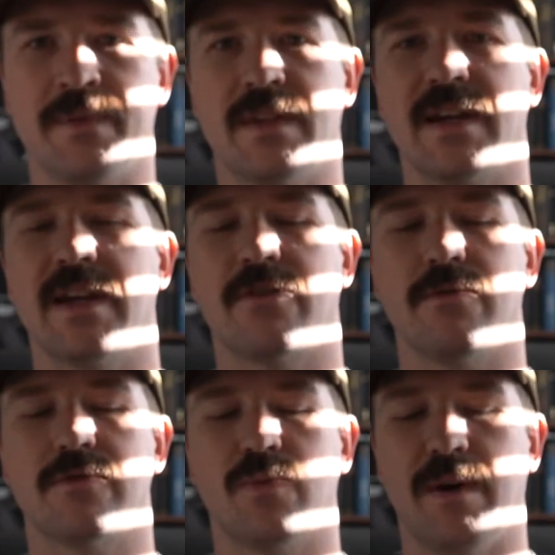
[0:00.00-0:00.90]
to get
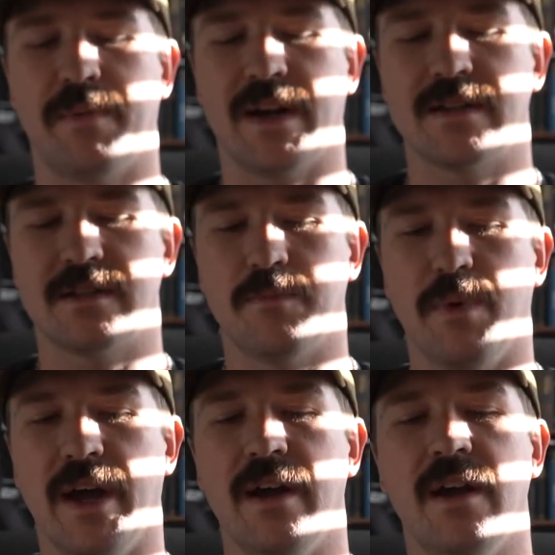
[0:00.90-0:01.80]
through sweatpants,
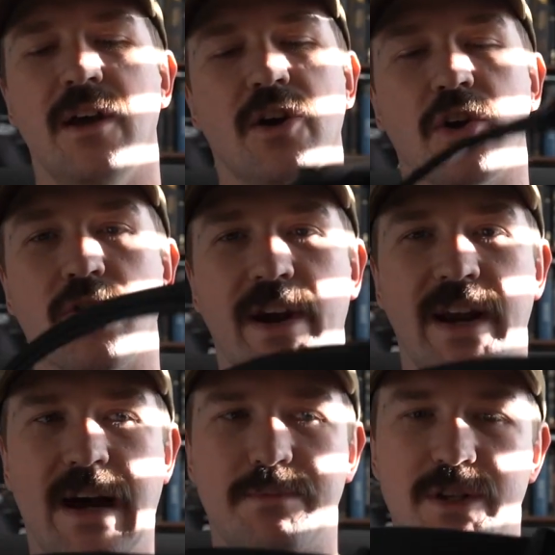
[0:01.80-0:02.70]
but great
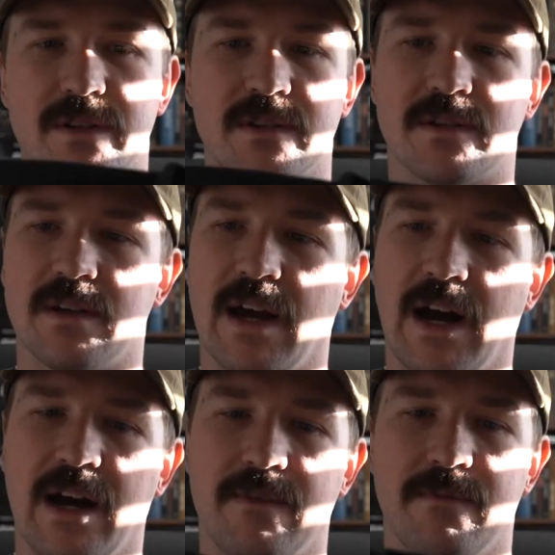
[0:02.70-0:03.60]
options.
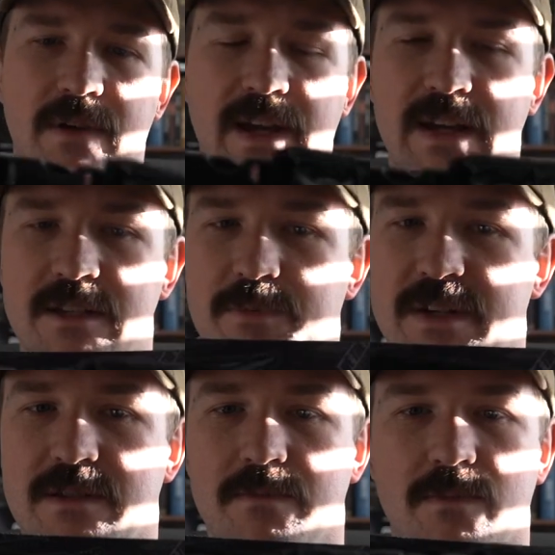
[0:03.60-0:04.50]
Again,
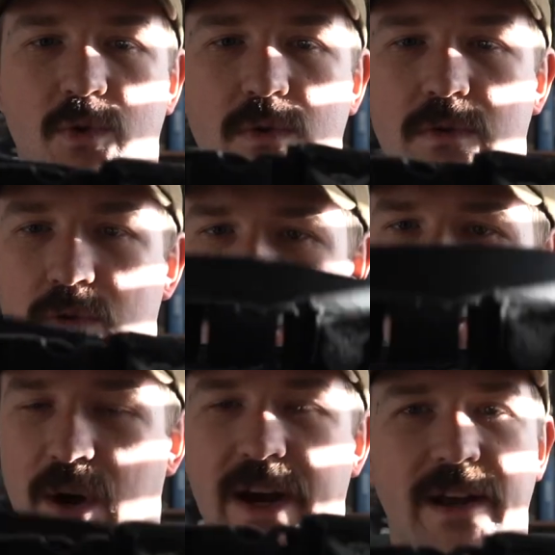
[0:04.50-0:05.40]
spent some
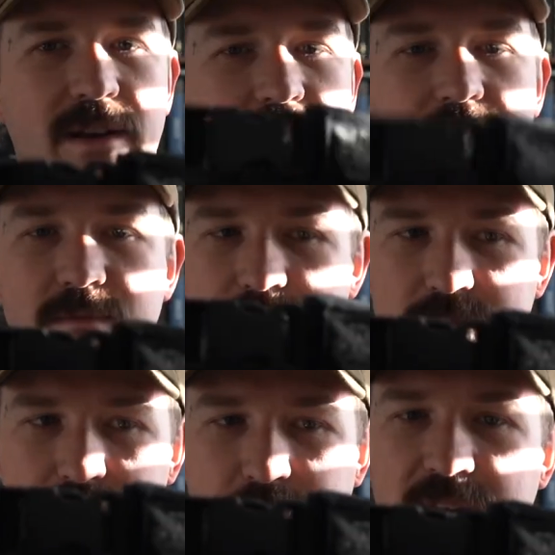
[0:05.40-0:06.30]
quite a
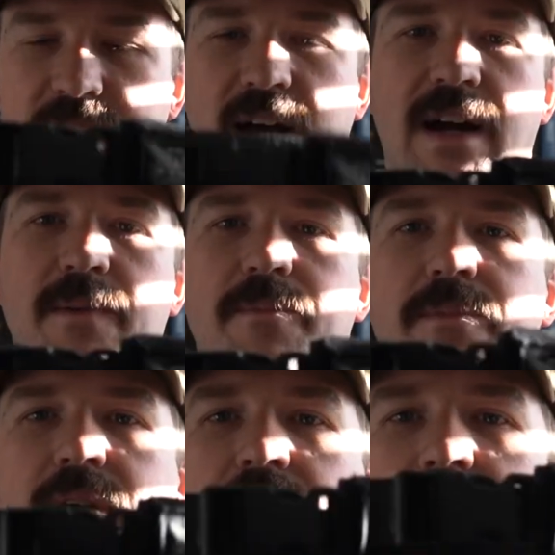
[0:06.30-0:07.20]
bit of time
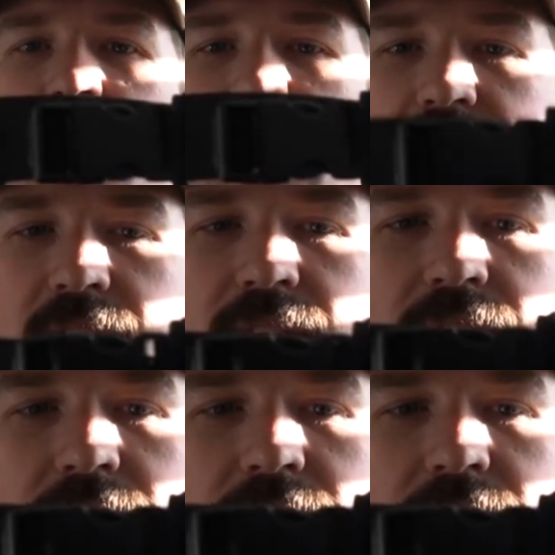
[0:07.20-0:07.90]
in